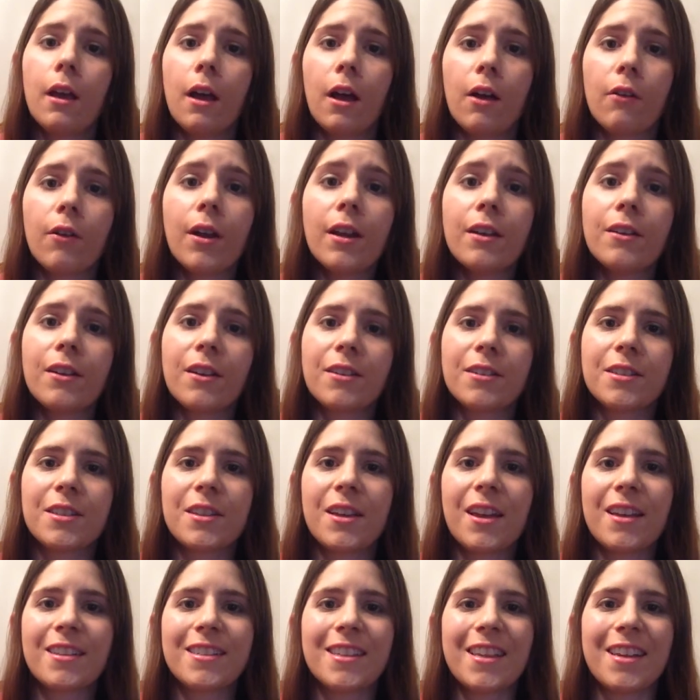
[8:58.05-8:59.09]
All right, and I'll
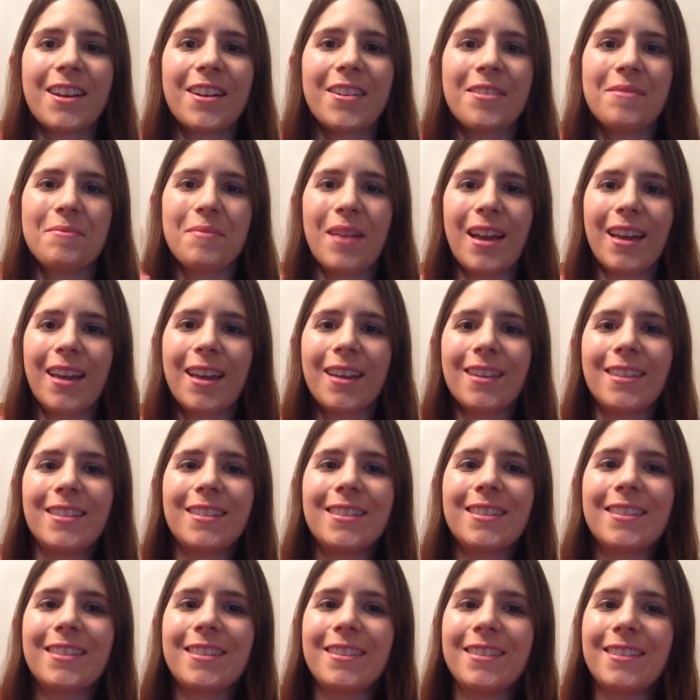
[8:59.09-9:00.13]
see you guys later. Bye, guys.